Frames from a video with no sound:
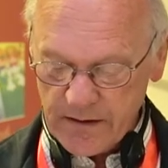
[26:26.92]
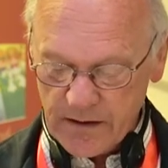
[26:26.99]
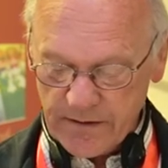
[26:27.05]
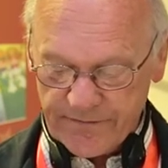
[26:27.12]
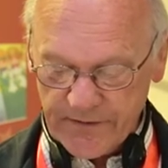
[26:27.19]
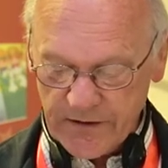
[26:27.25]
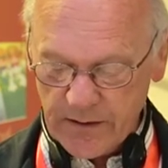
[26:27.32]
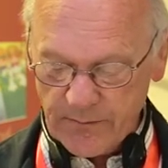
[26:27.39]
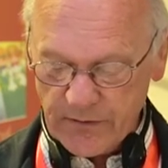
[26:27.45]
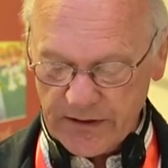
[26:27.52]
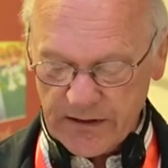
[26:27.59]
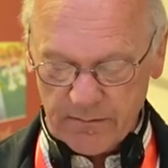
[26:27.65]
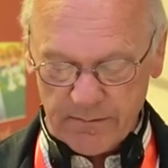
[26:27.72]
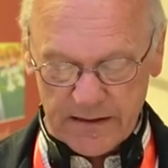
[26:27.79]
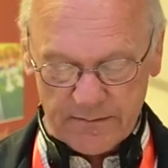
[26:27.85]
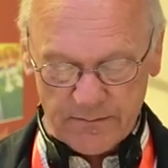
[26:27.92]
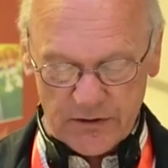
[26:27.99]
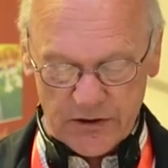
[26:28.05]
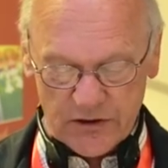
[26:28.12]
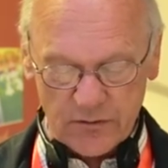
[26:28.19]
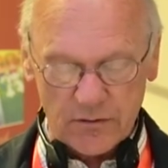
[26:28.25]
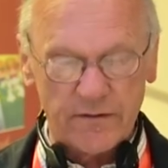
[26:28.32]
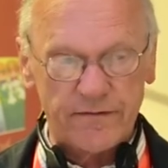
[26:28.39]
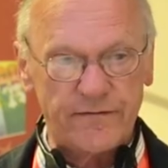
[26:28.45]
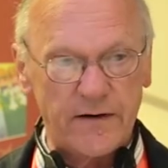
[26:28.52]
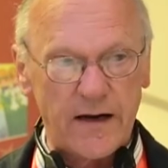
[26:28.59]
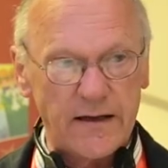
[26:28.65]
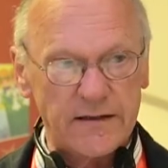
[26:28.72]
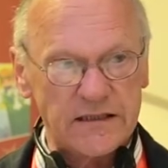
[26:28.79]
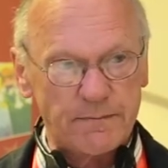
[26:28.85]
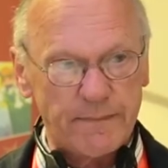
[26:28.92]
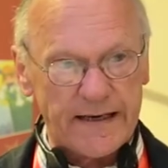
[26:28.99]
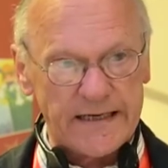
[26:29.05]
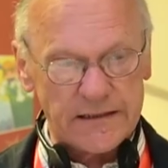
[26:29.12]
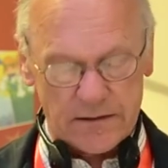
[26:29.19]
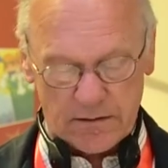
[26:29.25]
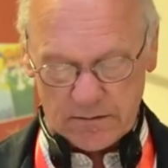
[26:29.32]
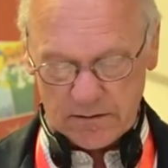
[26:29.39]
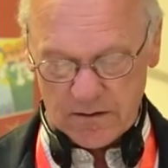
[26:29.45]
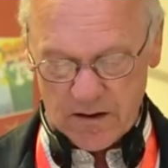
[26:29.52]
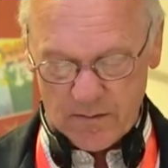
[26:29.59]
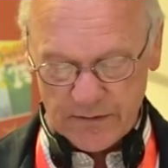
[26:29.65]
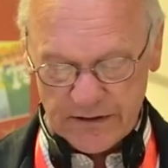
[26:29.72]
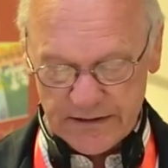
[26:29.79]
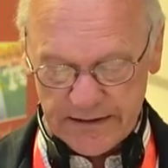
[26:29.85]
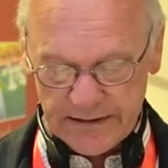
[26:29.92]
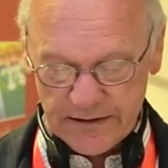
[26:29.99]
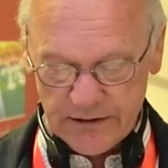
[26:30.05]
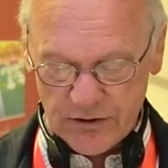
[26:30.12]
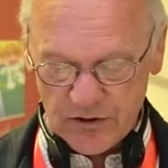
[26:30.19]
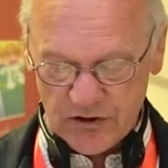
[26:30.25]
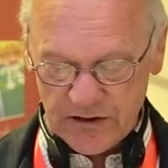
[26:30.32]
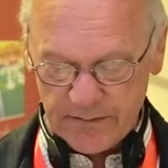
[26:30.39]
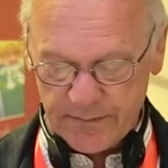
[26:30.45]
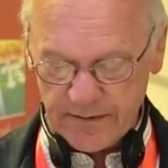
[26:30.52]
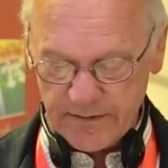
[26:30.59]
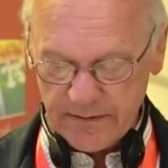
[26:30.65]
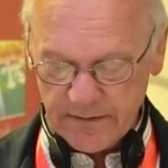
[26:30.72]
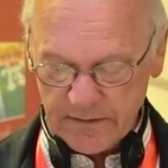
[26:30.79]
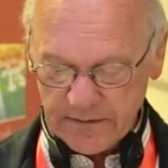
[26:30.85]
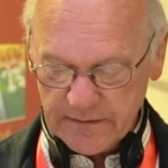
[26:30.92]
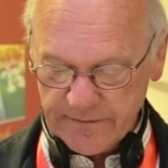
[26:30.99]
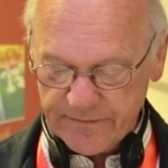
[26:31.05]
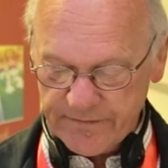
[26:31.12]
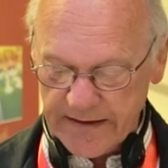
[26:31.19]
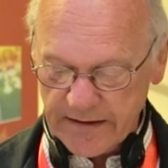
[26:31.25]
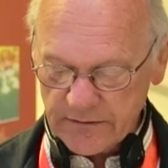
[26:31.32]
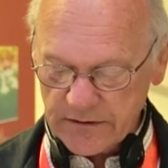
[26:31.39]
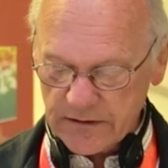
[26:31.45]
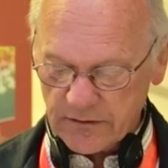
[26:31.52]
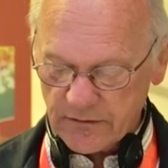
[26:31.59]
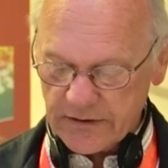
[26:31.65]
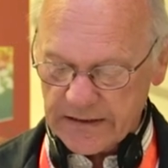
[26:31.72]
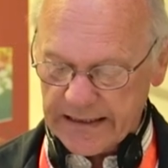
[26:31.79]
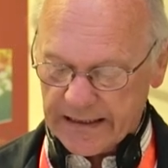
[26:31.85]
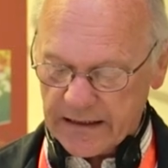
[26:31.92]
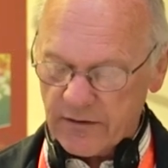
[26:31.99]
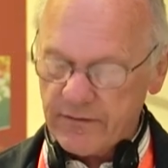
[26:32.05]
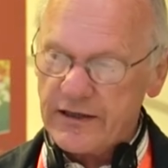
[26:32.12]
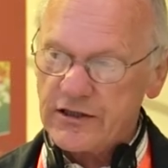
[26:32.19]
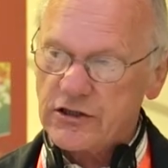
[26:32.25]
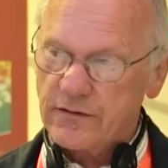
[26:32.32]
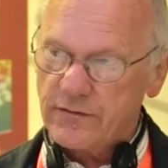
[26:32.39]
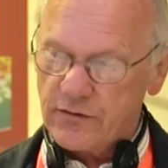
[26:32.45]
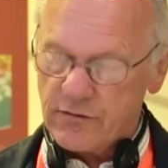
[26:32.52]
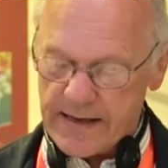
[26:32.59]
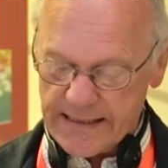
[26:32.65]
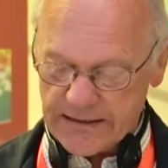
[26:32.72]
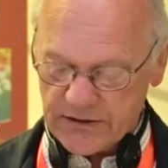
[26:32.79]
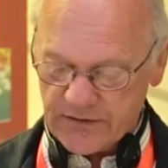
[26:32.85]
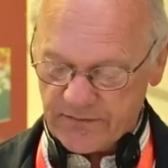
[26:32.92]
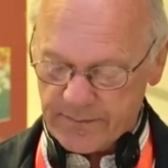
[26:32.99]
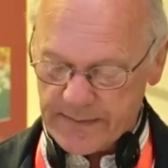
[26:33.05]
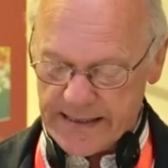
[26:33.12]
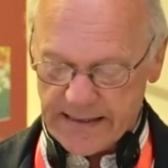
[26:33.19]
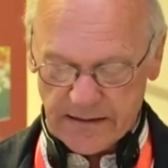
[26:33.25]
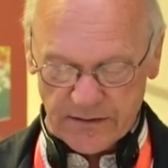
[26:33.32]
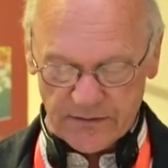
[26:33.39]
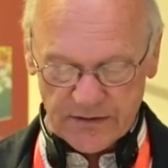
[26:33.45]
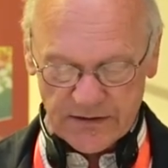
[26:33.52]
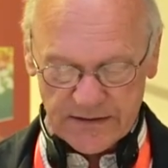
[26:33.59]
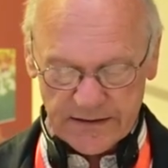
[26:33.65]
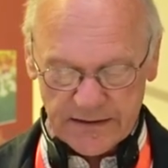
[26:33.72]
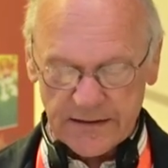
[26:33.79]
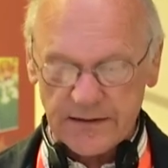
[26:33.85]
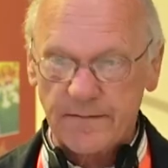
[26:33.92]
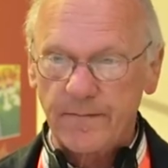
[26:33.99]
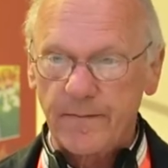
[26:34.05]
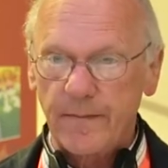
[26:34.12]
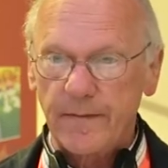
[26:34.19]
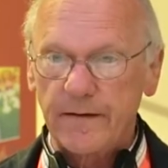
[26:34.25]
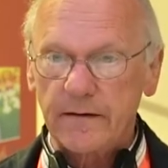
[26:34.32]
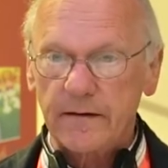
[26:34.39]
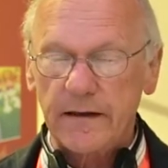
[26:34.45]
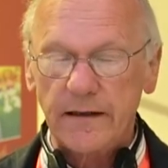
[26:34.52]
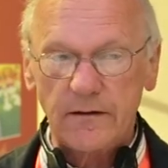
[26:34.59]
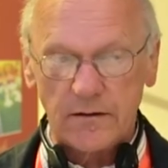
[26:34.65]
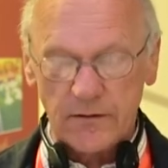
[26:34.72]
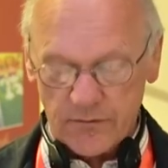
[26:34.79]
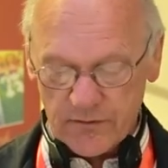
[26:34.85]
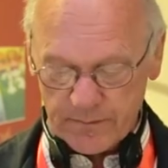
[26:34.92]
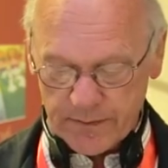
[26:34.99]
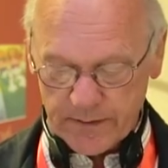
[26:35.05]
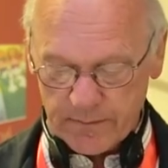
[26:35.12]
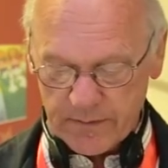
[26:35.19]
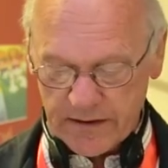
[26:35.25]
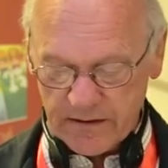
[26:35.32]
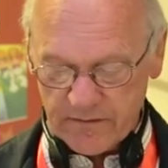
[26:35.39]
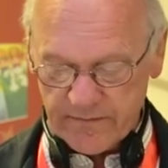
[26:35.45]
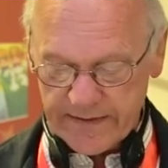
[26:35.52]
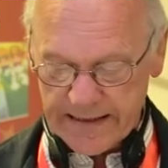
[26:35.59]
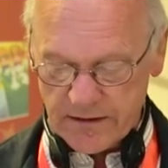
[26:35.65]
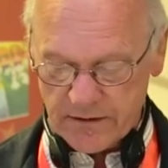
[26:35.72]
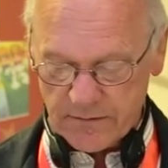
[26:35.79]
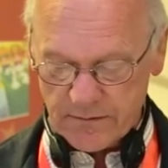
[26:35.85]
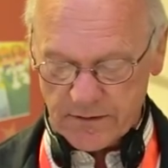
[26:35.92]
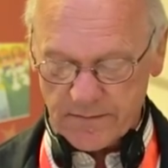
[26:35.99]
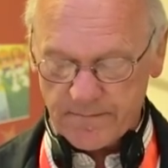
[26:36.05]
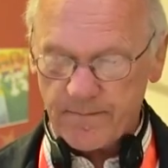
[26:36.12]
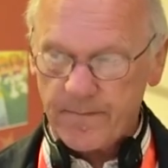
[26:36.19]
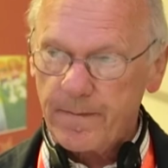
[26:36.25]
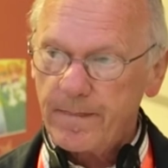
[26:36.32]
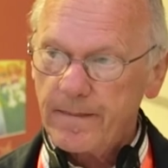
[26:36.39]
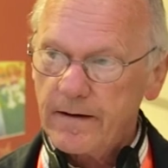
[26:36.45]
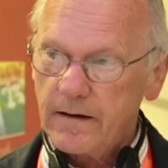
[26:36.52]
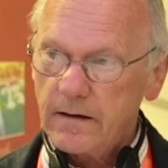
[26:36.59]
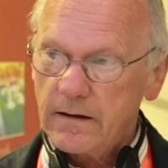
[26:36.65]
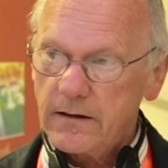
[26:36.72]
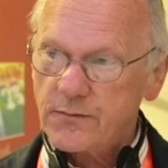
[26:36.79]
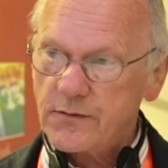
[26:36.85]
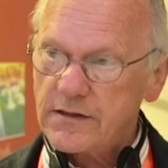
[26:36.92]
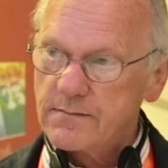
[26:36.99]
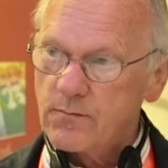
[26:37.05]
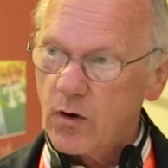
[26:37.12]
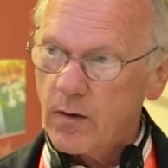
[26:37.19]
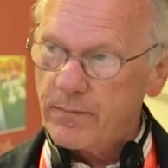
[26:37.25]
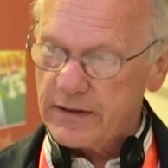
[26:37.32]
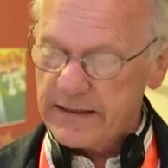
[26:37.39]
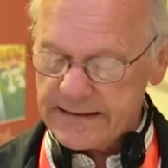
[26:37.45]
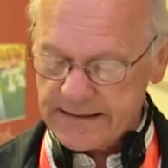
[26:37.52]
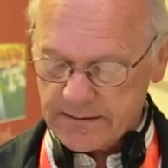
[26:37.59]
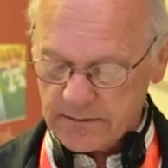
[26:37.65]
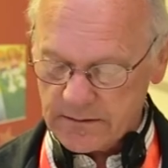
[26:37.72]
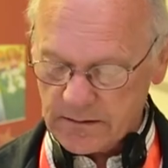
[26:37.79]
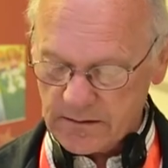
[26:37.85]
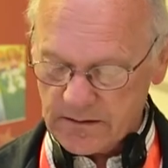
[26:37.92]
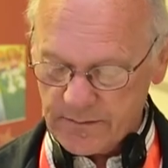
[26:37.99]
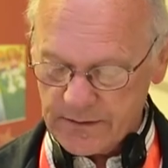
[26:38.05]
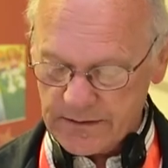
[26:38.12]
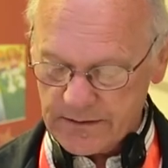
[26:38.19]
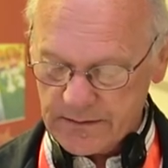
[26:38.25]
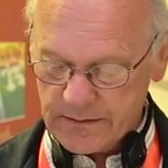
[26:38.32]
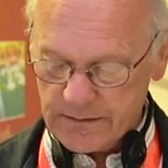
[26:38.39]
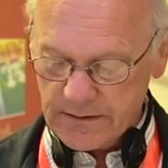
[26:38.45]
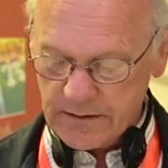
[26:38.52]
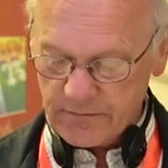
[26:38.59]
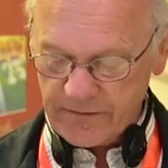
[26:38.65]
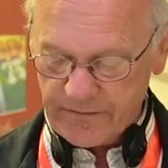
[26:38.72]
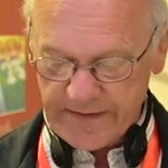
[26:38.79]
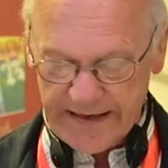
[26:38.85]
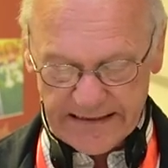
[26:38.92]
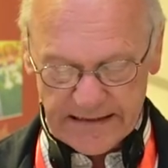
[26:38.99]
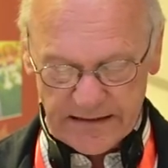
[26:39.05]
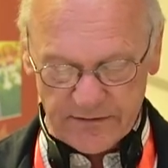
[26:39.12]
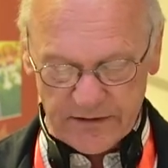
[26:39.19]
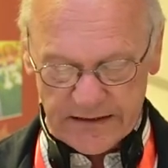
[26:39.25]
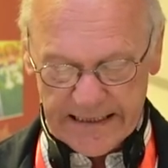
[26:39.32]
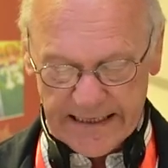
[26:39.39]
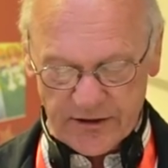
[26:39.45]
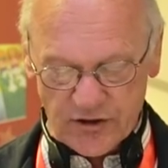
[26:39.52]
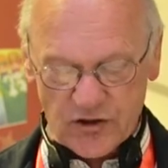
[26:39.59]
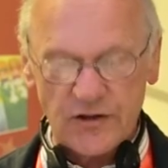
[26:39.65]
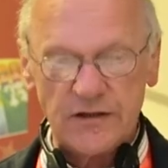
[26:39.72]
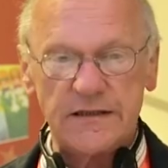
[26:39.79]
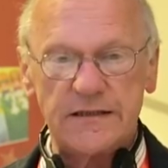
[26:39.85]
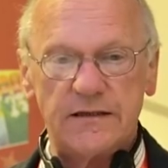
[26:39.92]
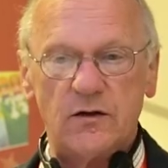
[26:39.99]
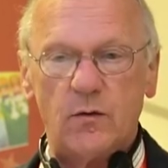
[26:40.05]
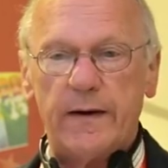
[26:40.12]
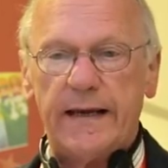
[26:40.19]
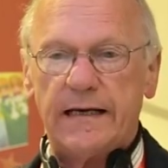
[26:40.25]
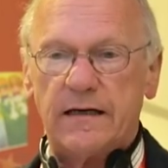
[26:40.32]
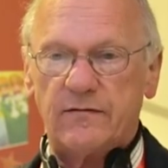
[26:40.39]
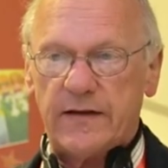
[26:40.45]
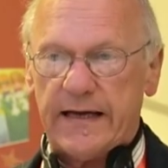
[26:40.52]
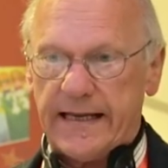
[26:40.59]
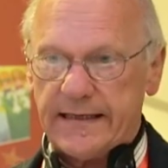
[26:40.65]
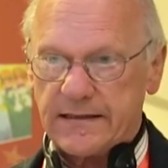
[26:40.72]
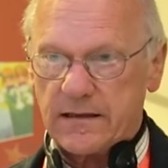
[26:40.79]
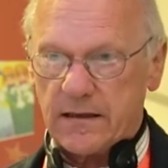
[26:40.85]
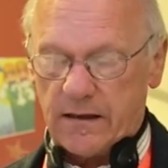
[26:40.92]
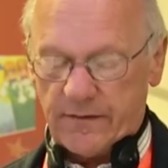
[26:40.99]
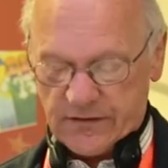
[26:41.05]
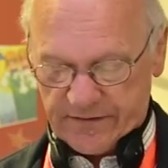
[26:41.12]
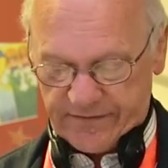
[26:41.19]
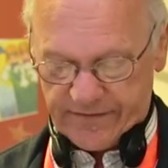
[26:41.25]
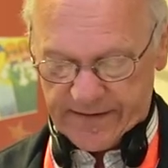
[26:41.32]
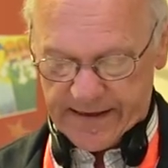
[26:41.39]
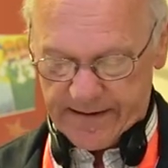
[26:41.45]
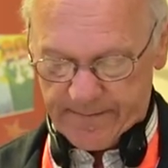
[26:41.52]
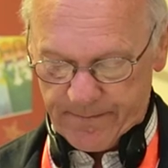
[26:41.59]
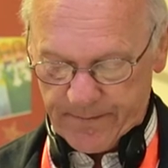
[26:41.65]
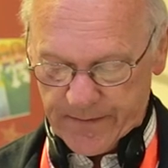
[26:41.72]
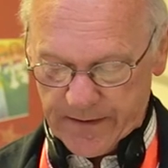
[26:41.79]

affirmed a commitment to a France based on a common citizenship, founded on the Declaration of the Rights of Man and the Citizen, and on the Republican values. This was a more political document, reflecting the tensions in the wake of the headscarves affair,